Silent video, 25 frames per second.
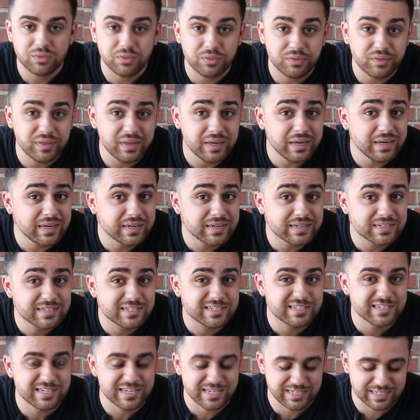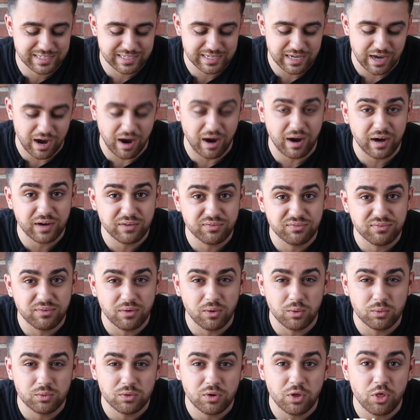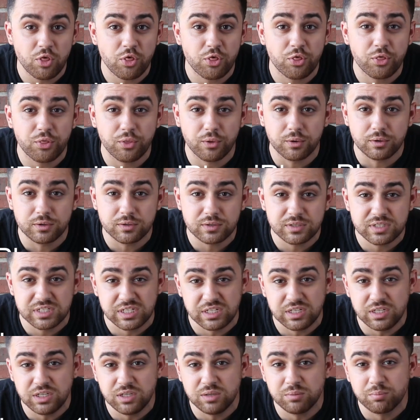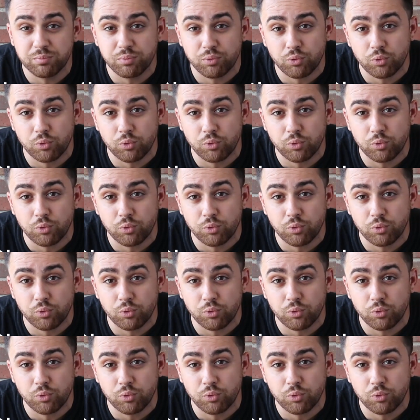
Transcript: This is the iPhone 13